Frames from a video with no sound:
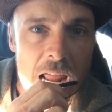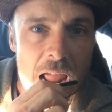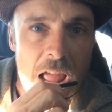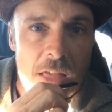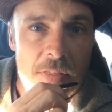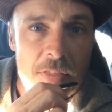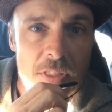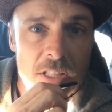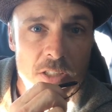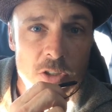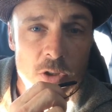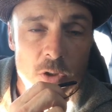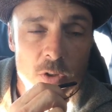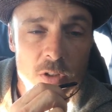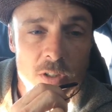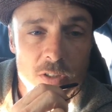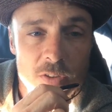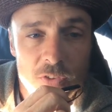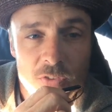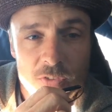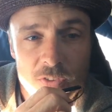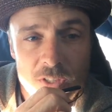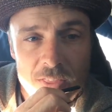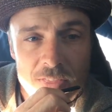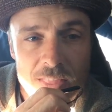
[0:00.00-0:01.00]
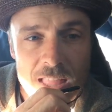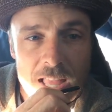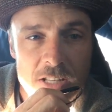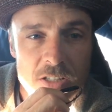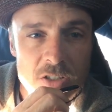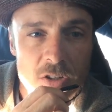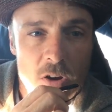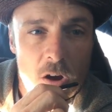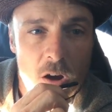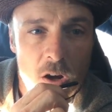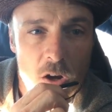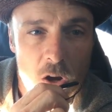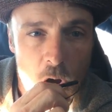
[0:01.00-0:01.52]
and then you can send that
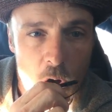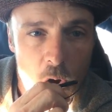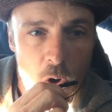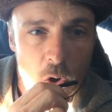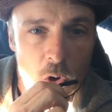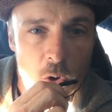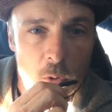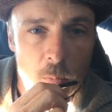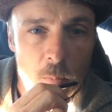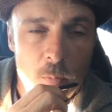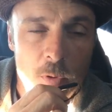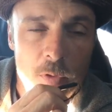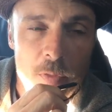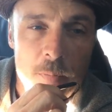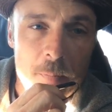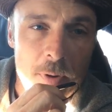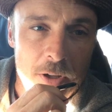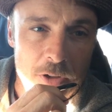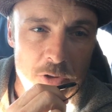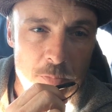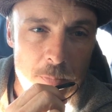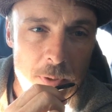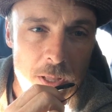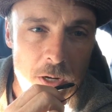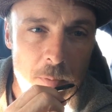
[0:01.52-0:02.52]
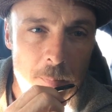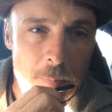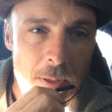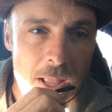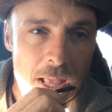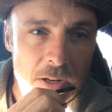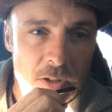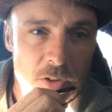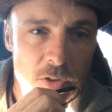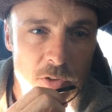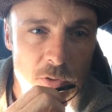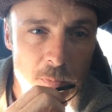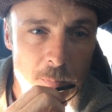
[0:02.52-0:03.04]
dog home with much better
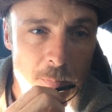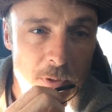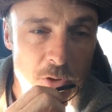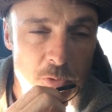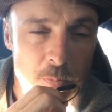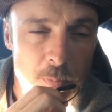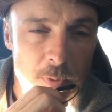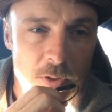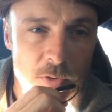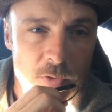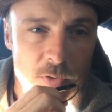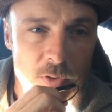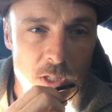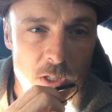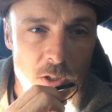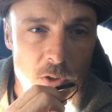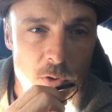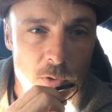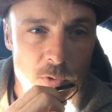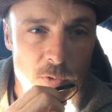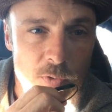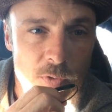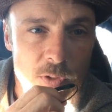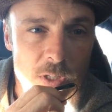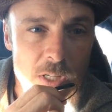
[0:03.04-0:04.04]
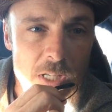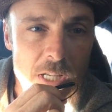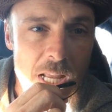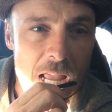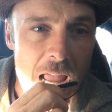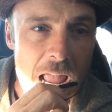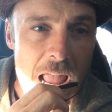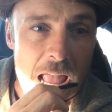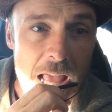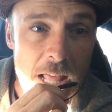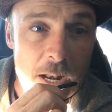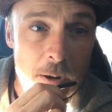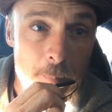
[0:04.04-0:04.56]
manners and much better skills
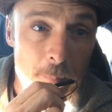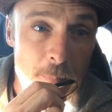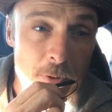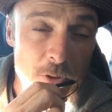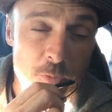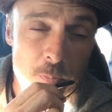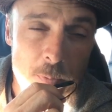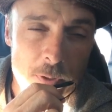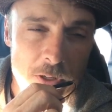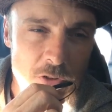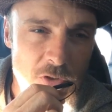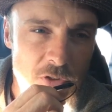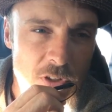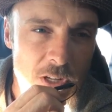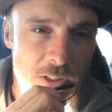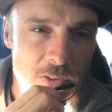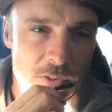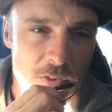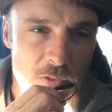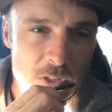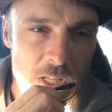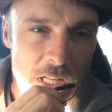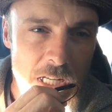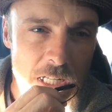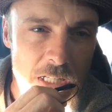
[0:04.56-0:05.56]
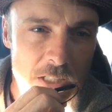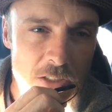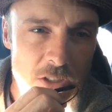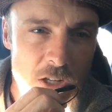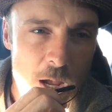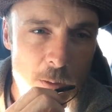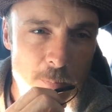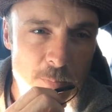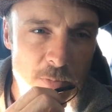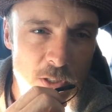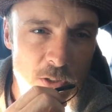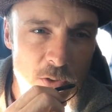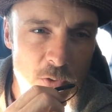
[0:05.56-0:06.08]
and a much better chance of getting
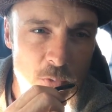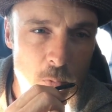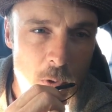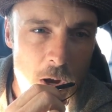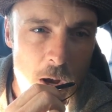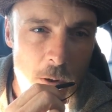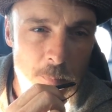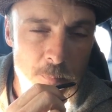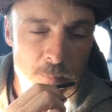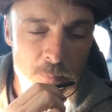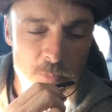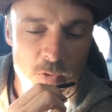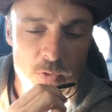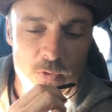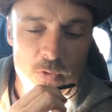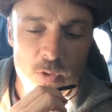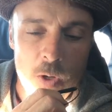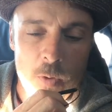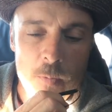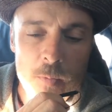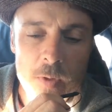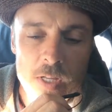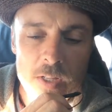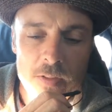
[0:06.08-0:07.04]
adopted as well. So